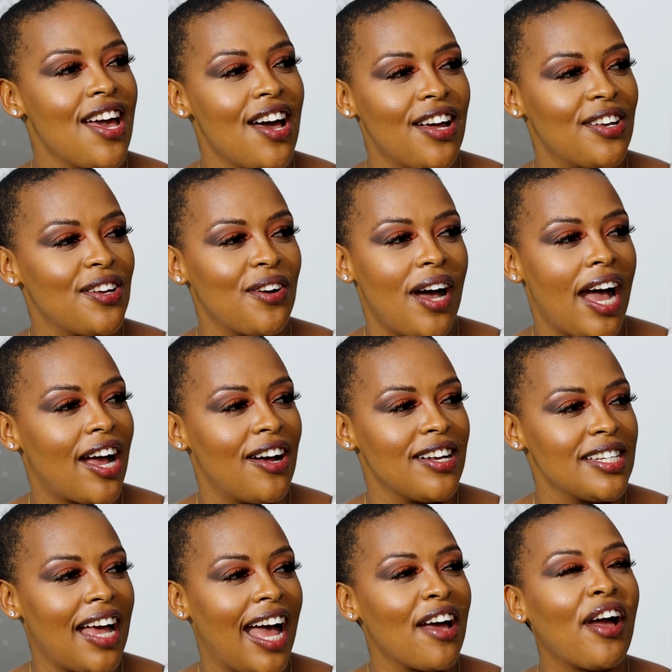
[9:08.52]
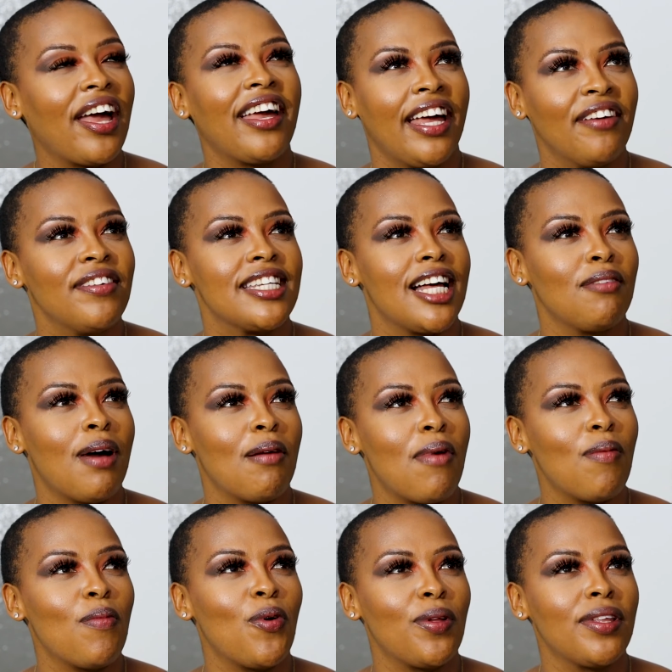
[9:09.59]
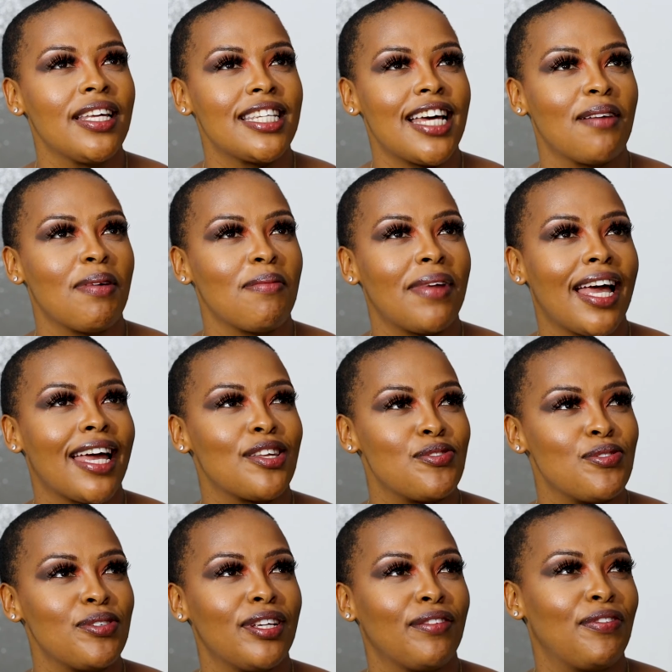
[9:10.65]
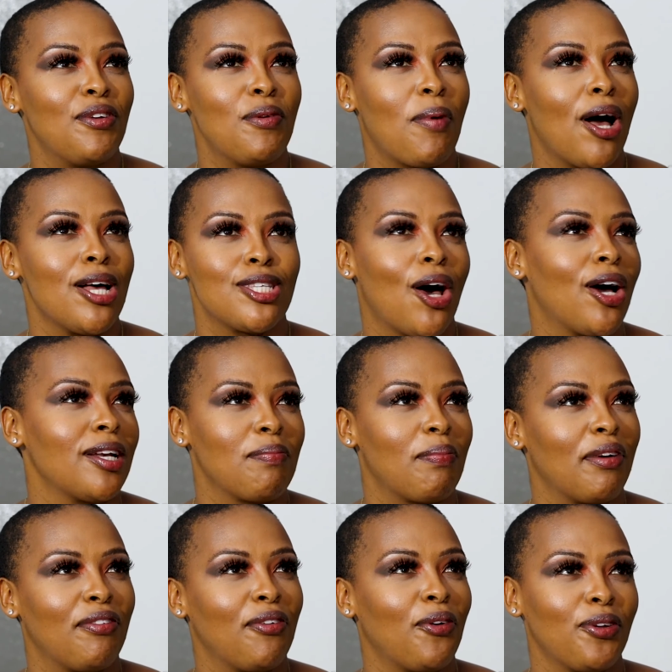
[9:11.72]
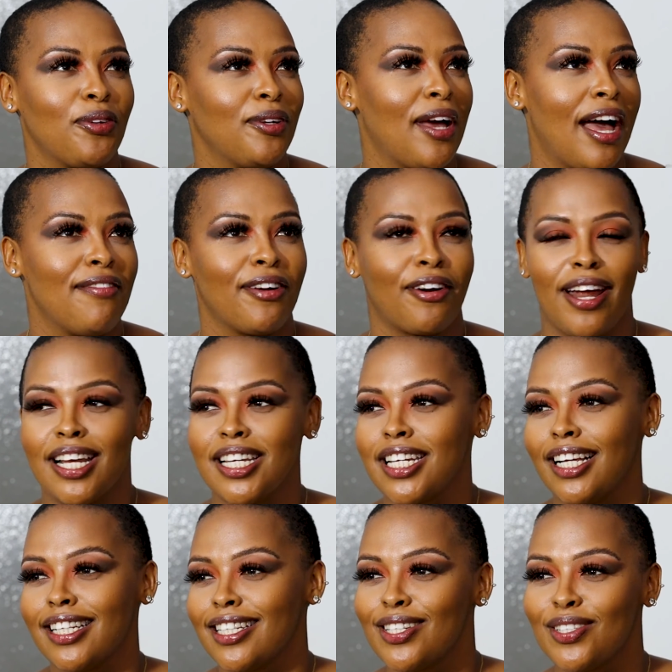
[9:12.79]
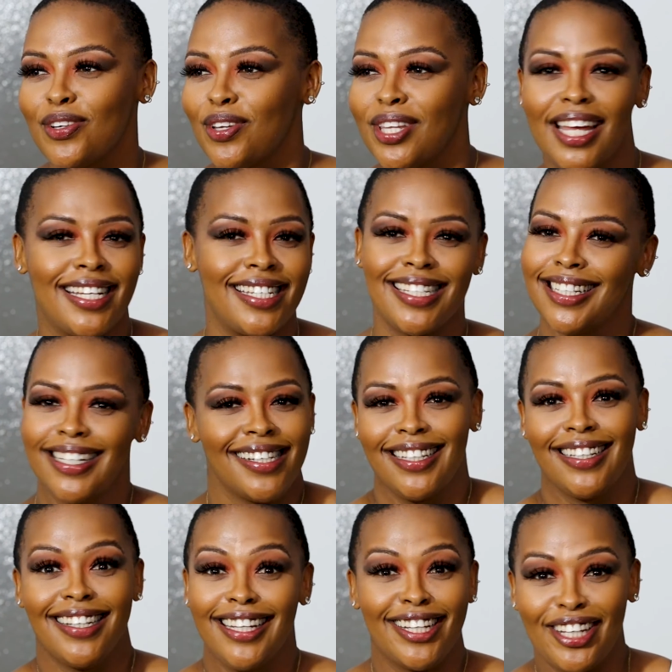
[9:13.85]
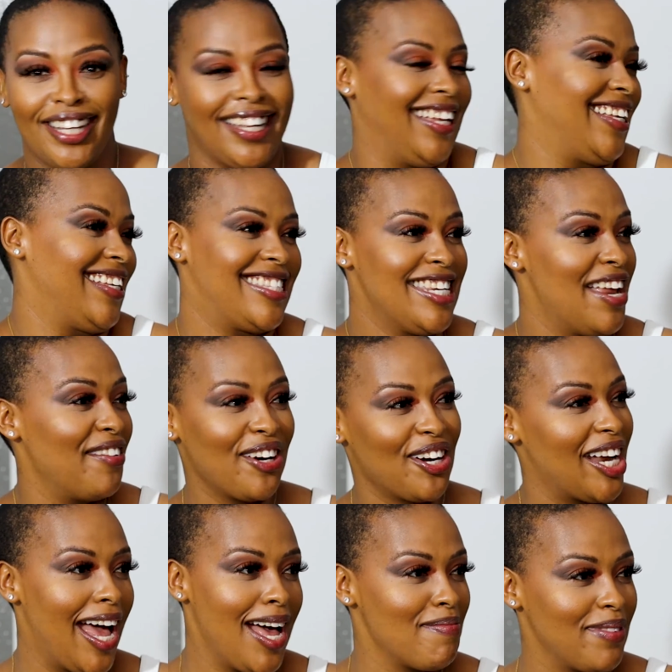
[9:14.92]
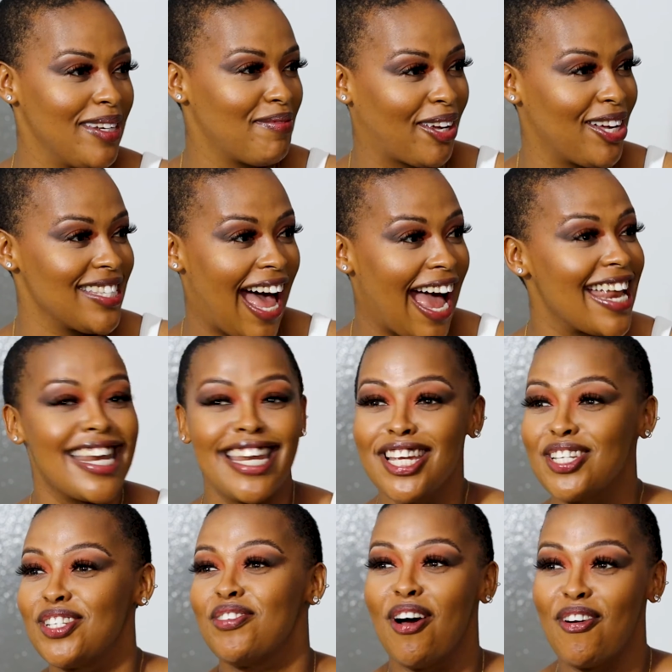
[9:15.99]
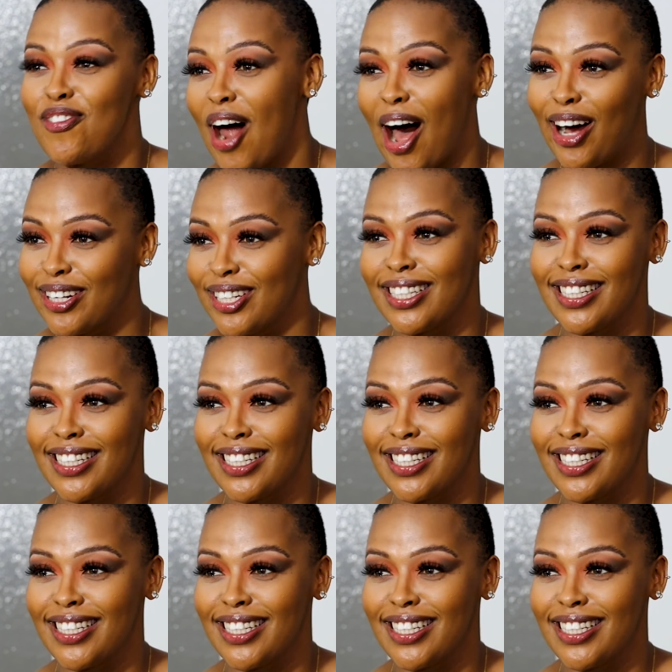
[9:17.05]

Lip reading: I can't. I even tell my mom all the time. I'm like, dude, if you pass on before you have a grandchild, just know that it's never gonna happen because I need you around.